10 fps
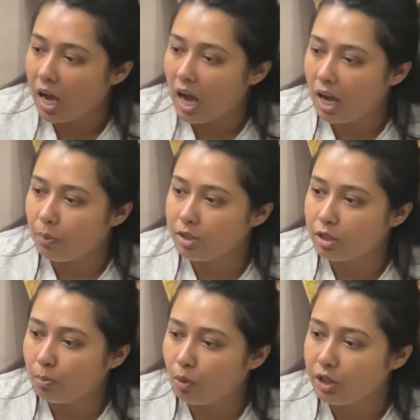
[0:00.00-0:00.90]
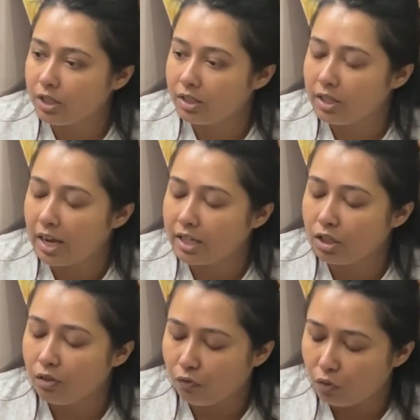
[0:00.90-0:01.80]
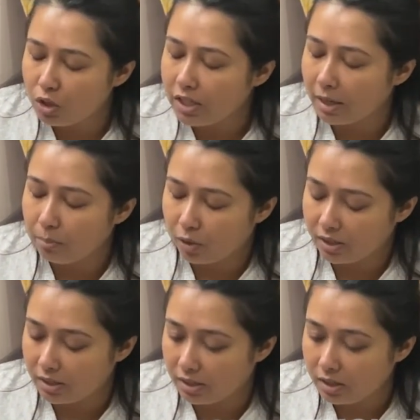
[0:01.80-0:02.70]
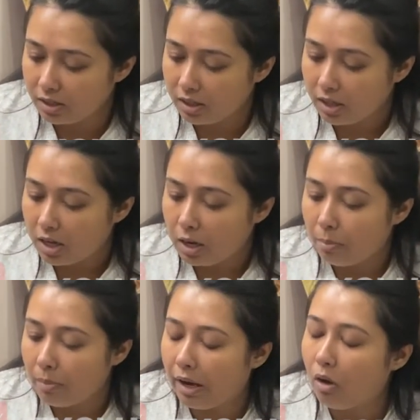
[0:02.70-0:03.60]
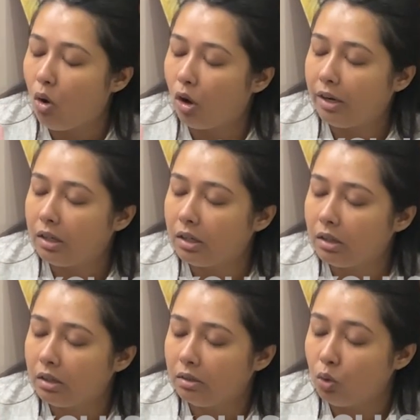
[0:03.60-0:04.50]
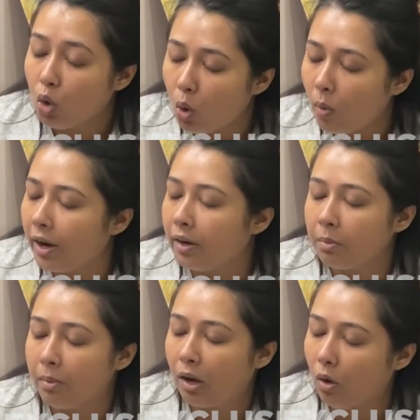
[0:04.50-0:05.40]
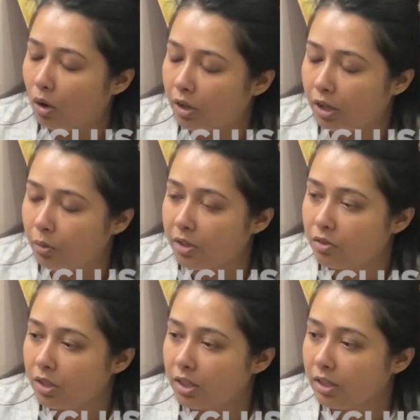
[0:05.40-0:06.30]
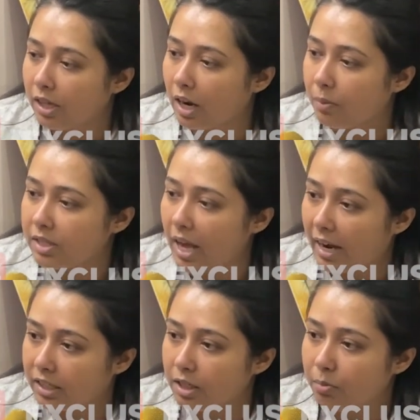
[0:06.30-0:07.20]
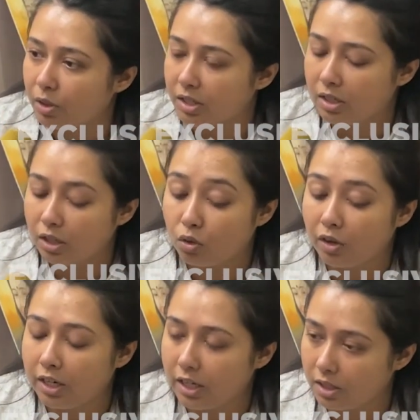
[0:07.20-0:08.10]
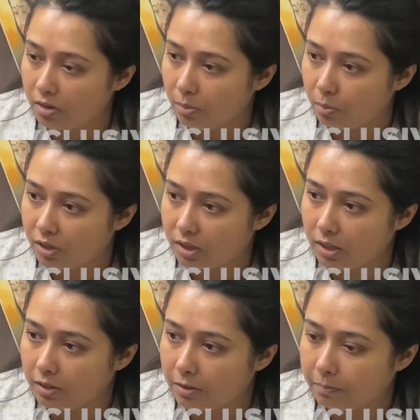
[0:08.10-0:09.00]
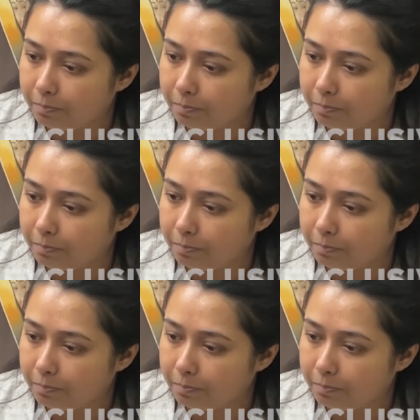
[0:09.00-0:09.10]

I was appointed as a full time president. My order, nowhere in my order, it was written that I was an acting president or an interim president.